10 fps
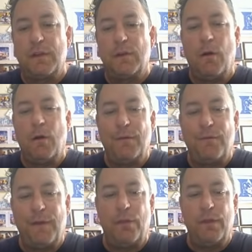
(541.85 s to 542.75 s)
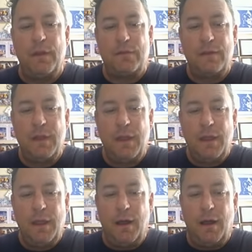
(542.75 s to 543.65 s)
And Kari found this
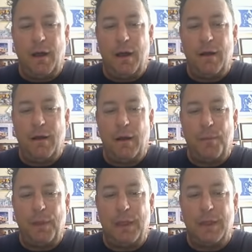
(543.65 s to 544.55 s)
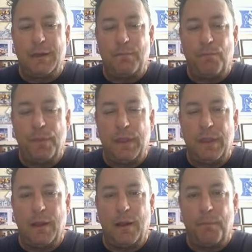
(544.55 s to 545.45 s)
uh, up in
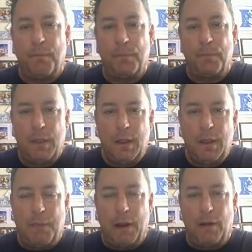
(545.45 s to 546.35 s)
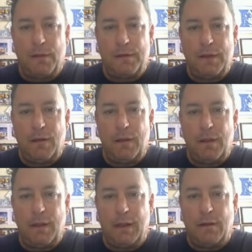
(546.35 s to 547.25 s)
the um, Maryland
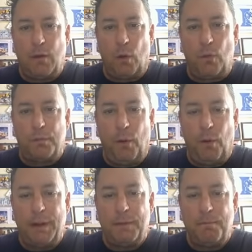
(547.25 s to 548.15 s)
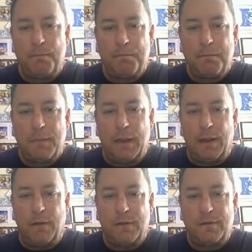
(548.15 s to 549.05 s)
area at Colton Point. You
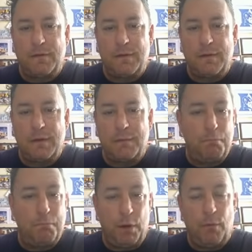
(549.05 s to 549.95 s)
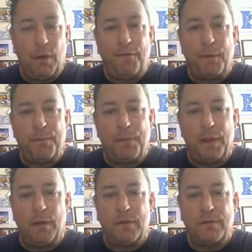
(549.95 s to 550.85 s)
know, it's pretty rough up
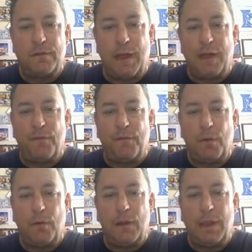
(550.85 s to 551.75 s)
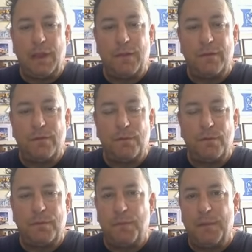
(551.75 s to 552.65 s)
there. This is not from a hurricane. This is
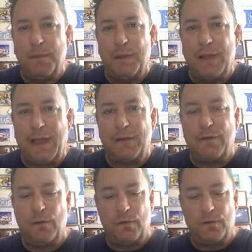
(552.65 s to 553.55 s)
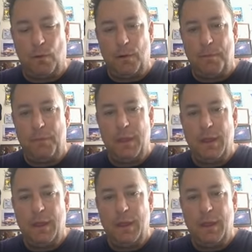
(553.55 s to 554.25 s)
from this big mid-latitude storm.